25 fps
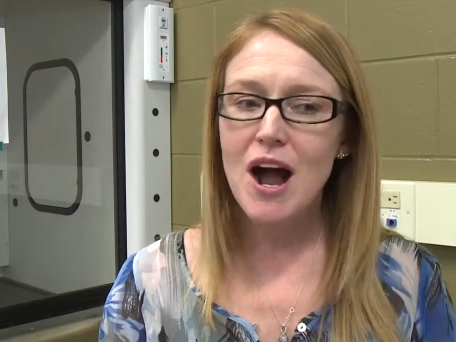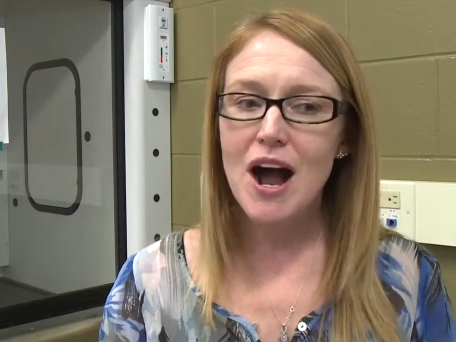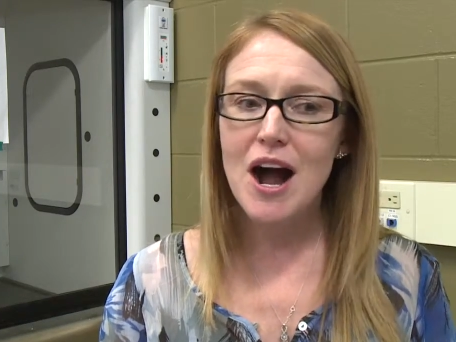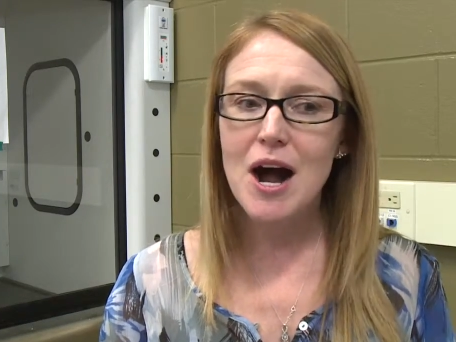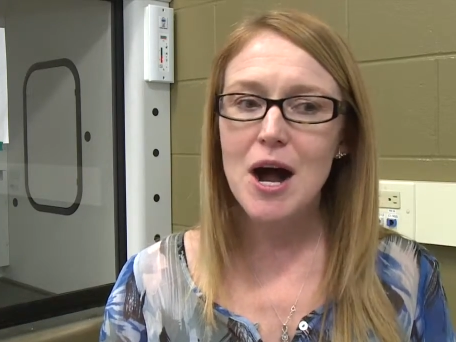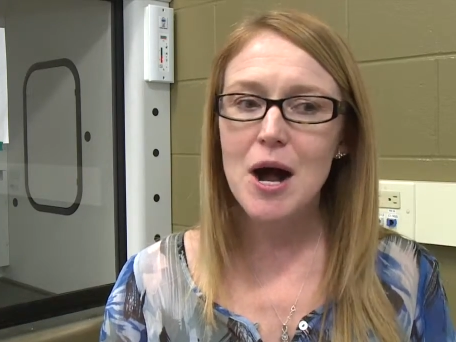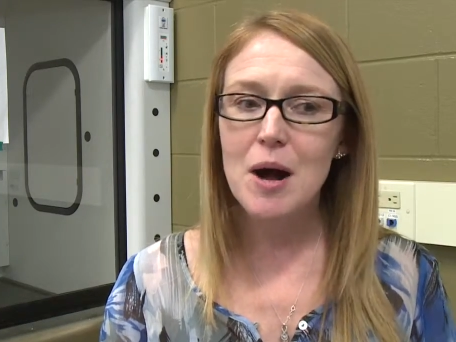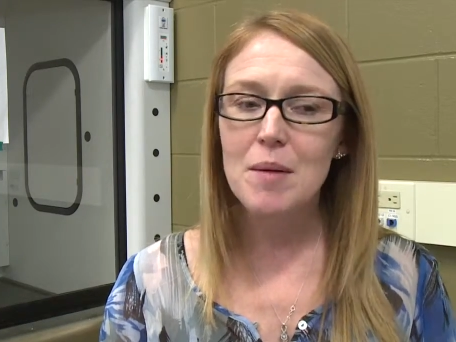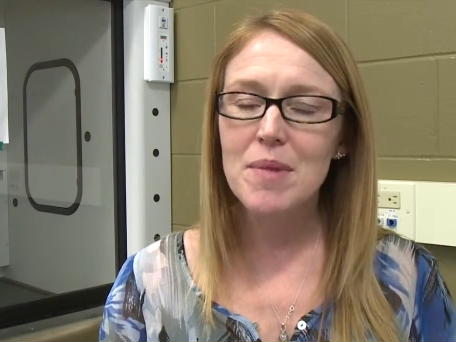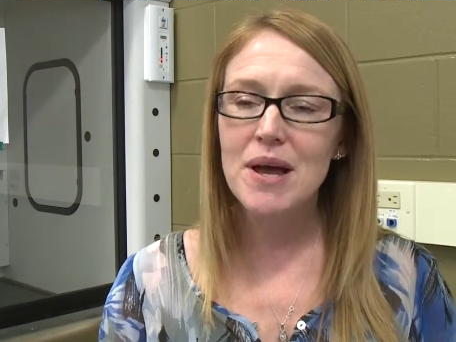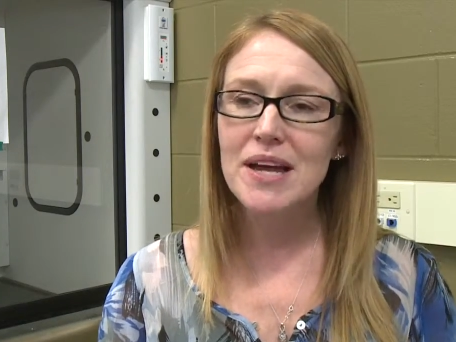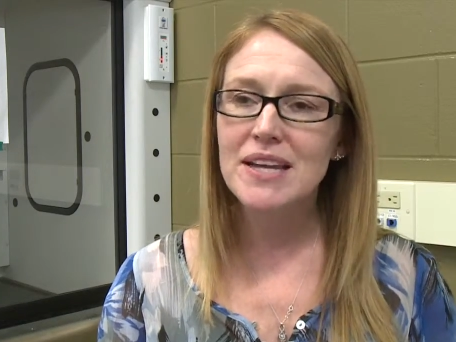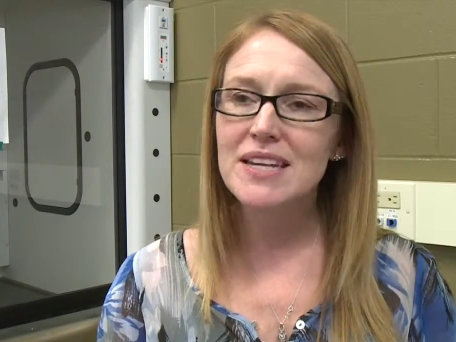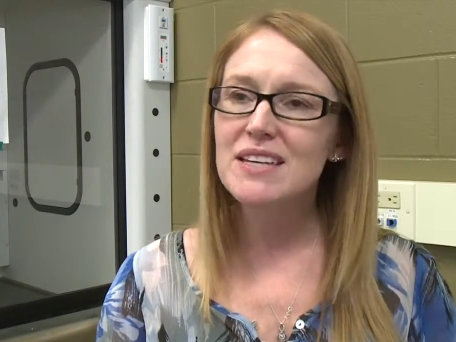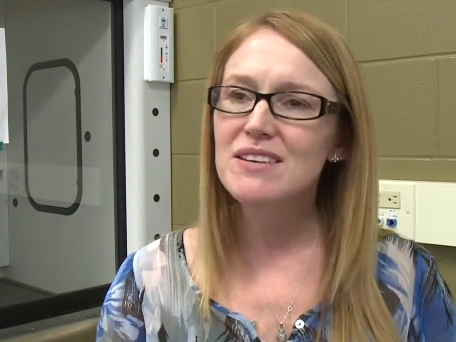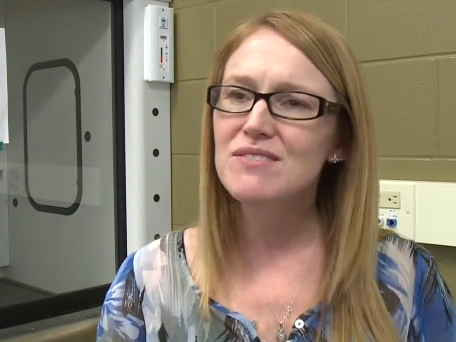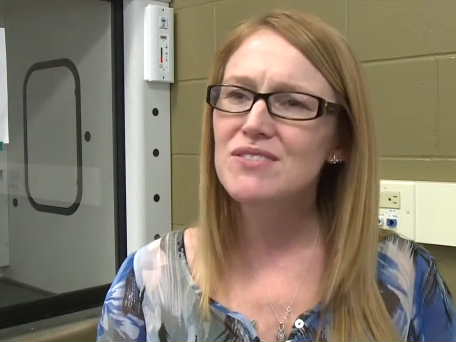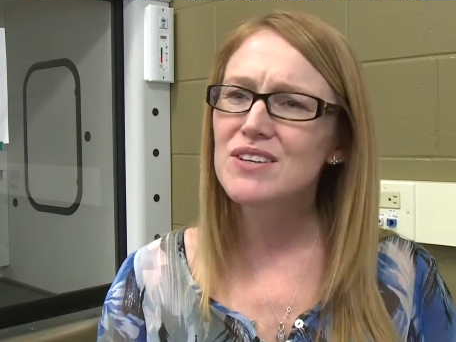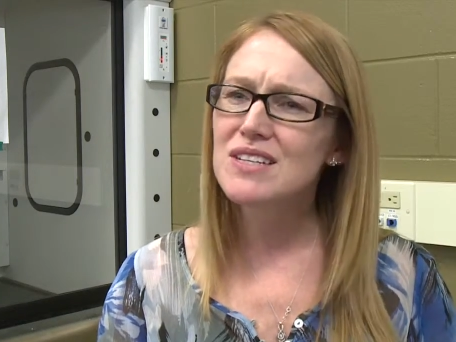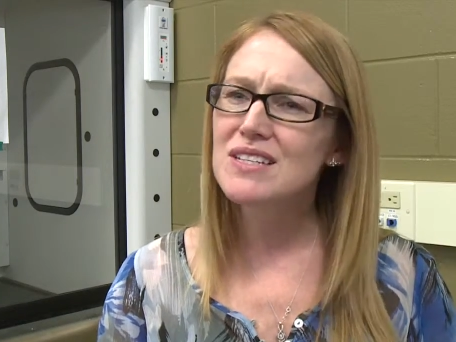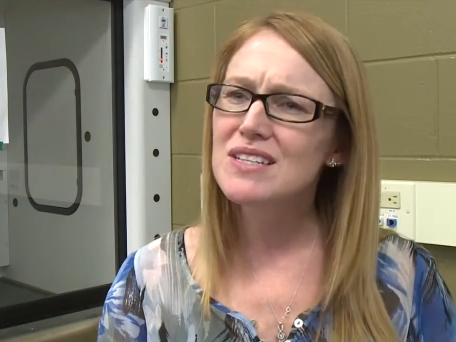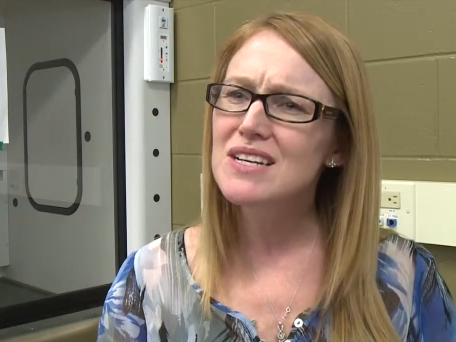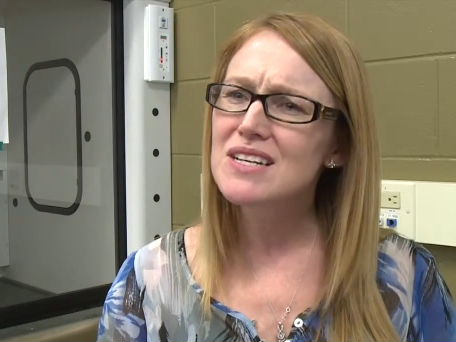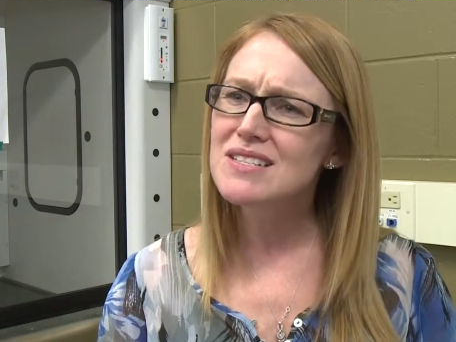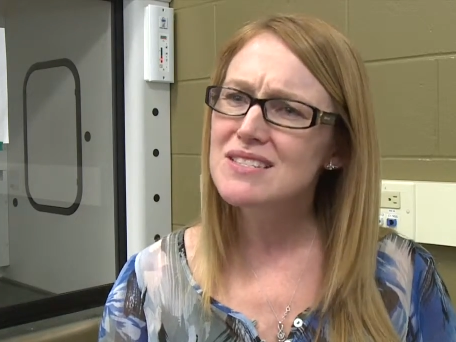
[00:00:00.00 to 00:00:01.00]
and
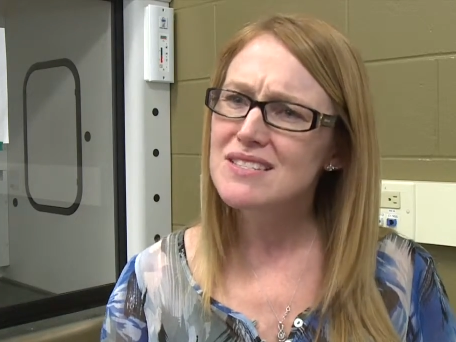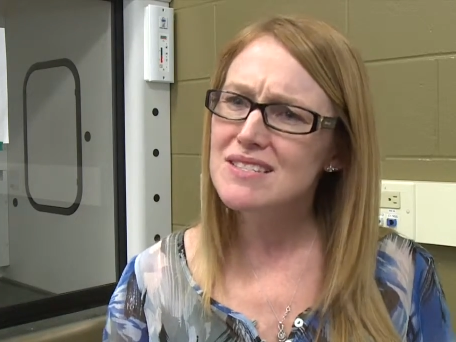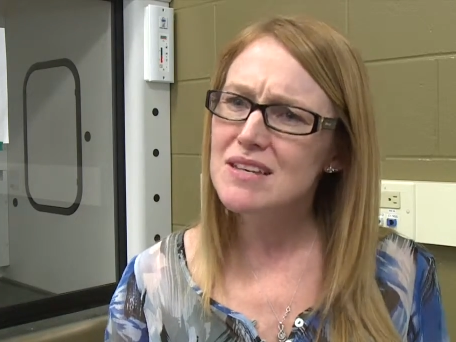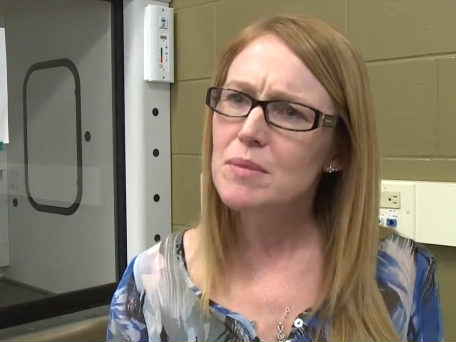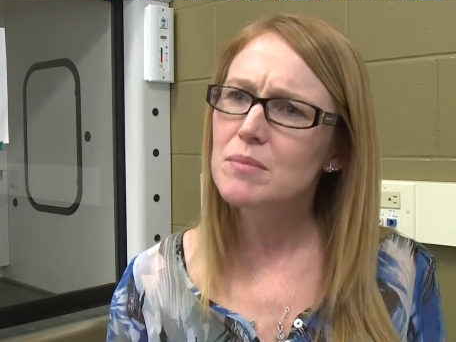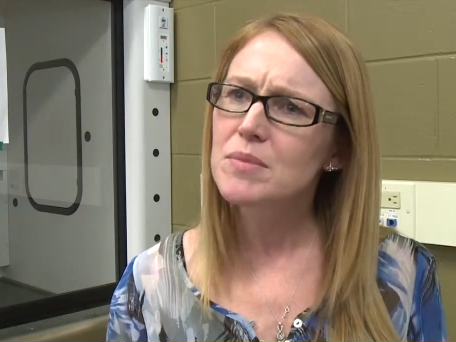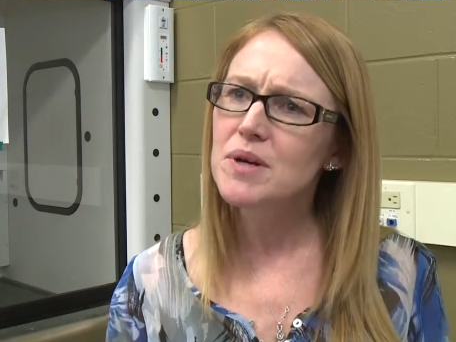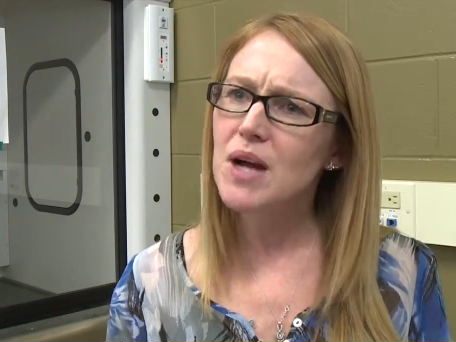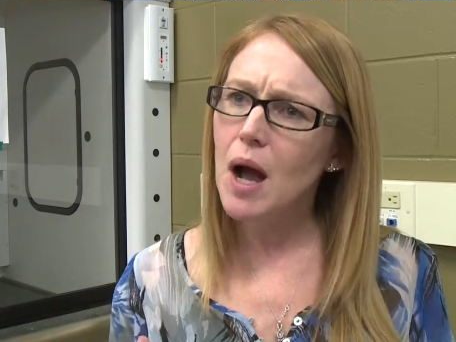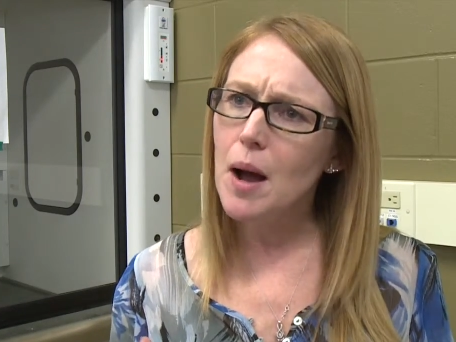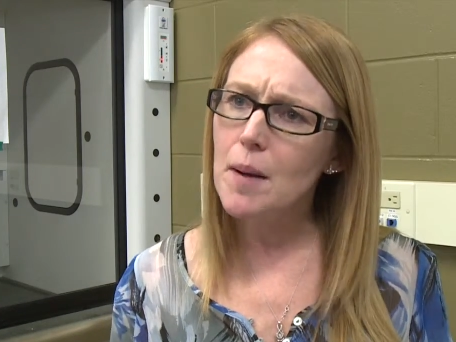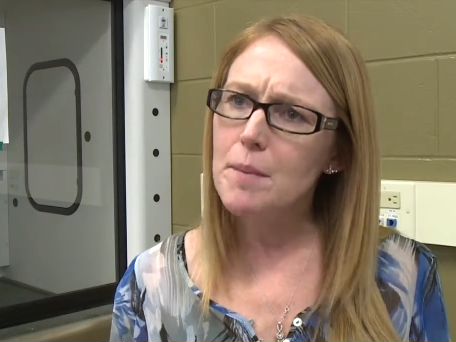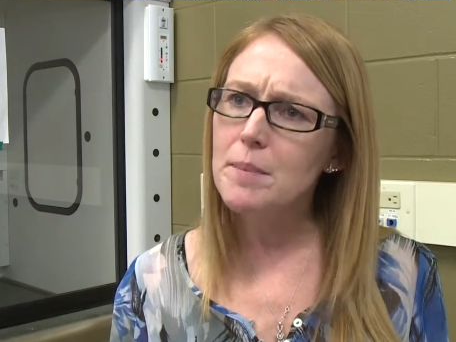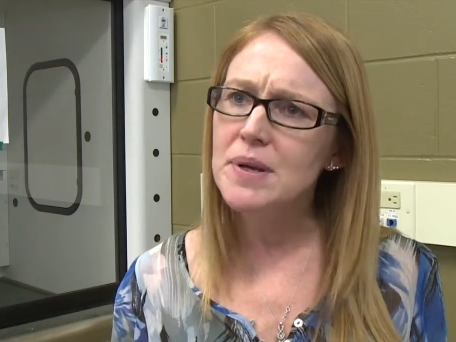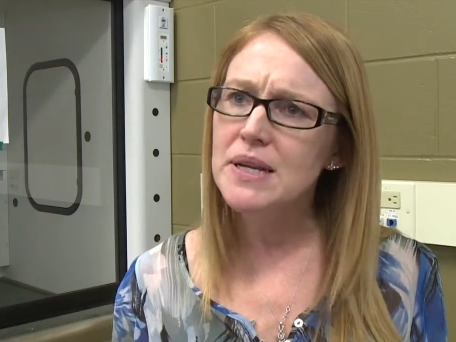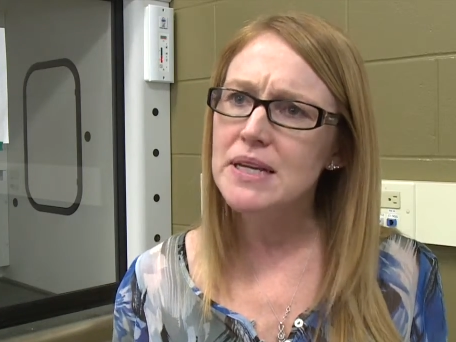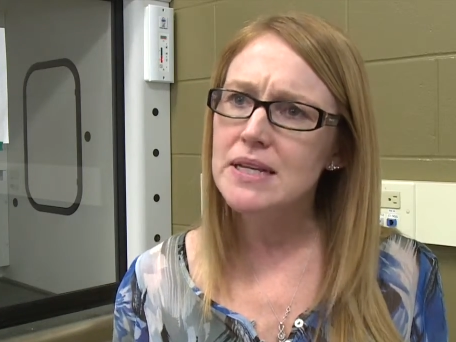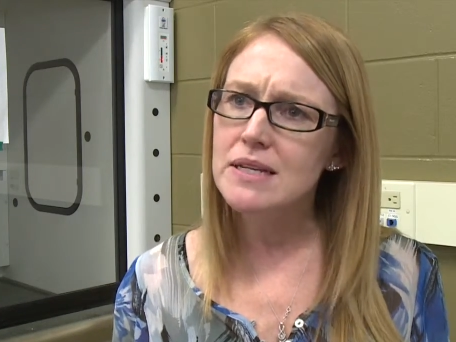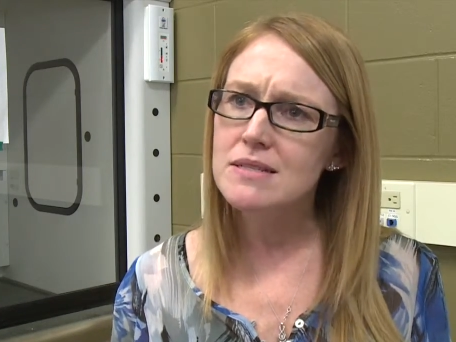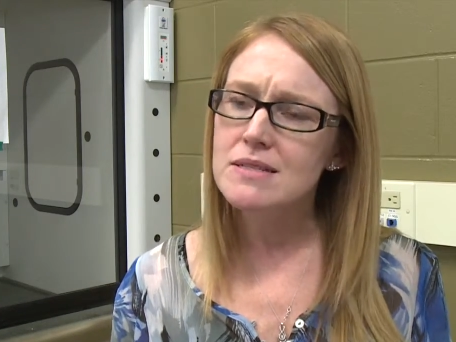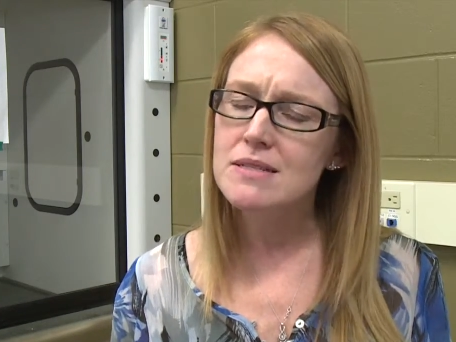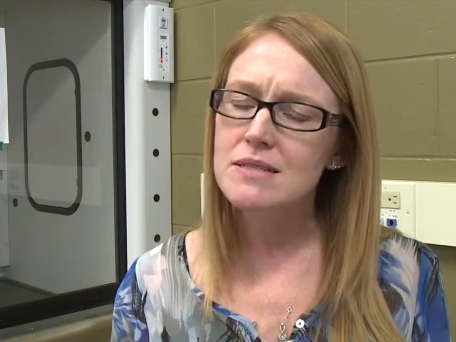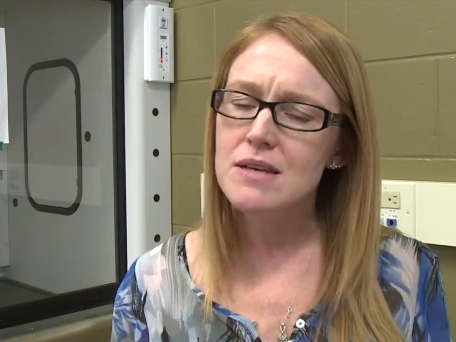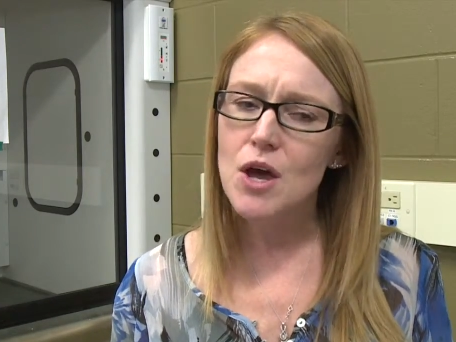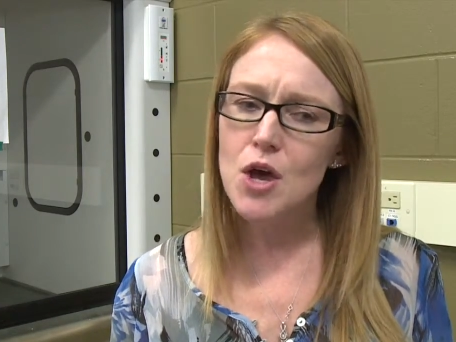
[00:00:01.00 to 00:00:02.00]
even some
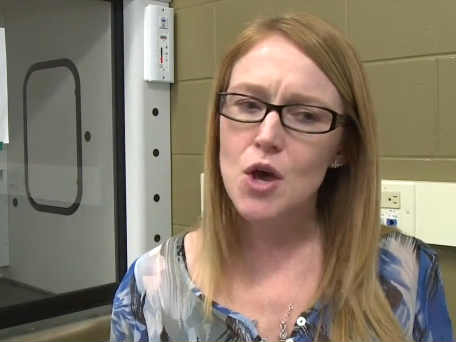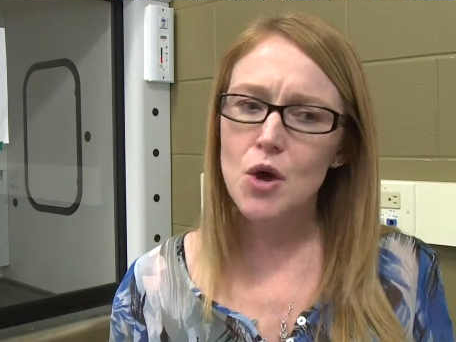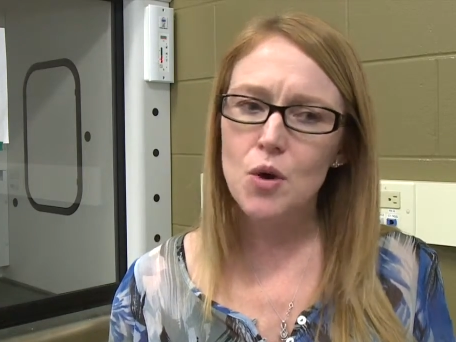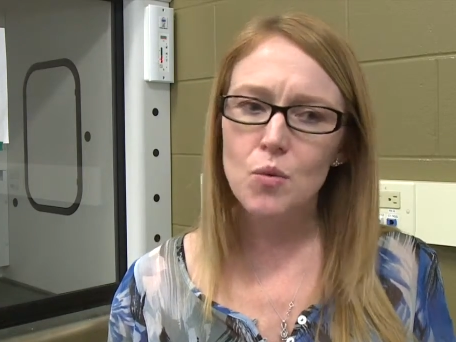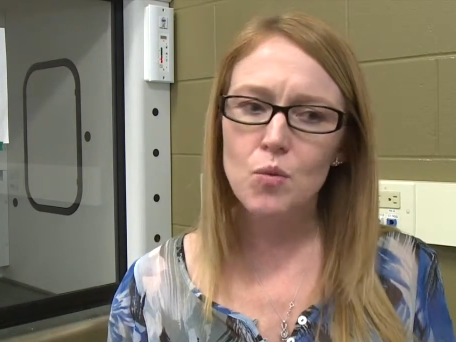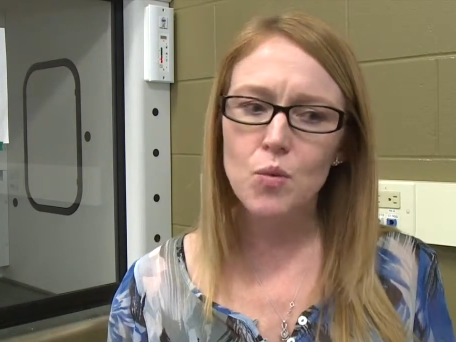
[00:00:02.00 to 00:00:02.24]
companies